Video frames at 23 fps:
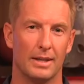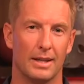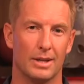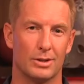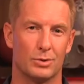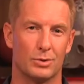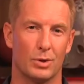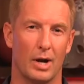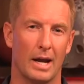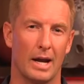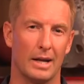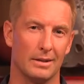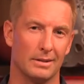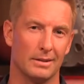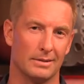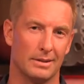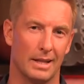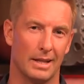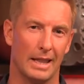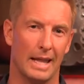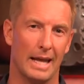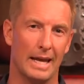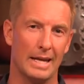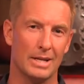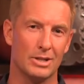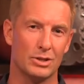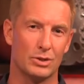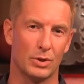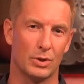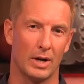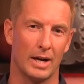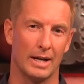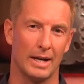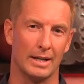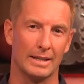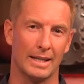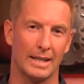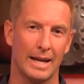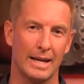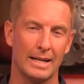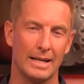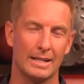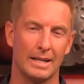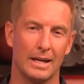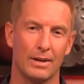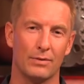That's right, the Lane train,
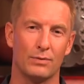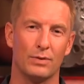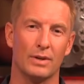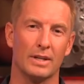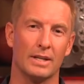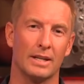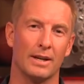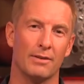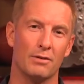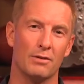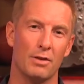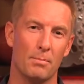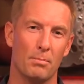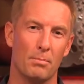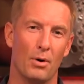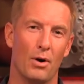Lane Kiffin, giving the